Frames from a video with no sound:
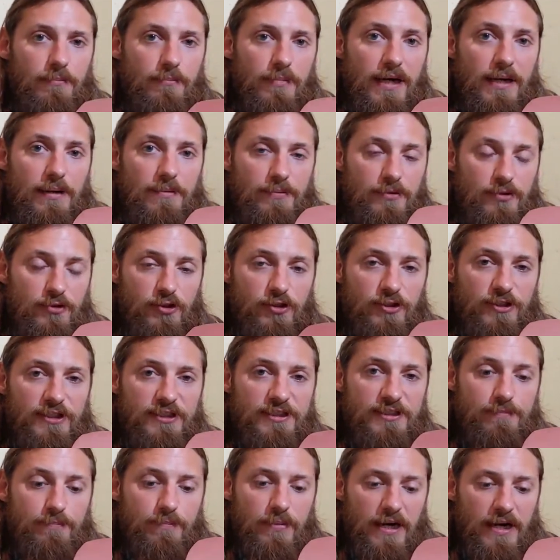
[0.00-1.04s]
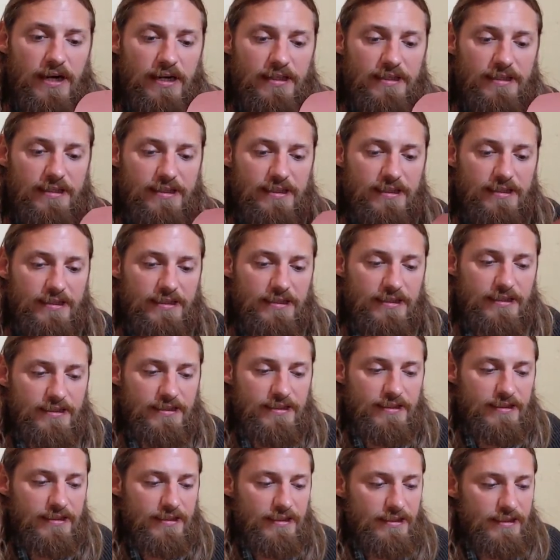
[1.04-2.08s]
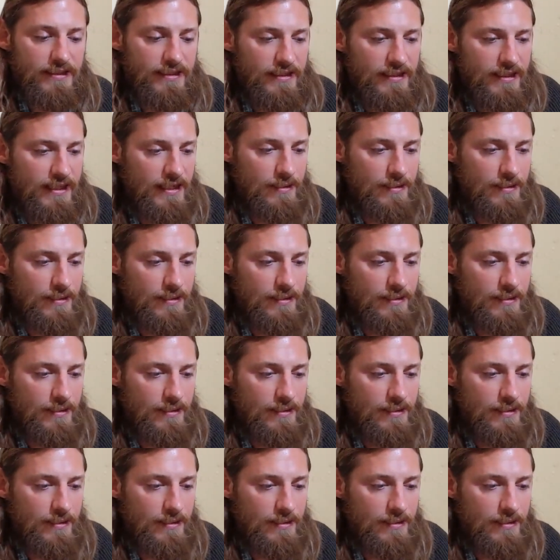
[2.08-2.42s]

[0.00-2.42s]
my turkey's body and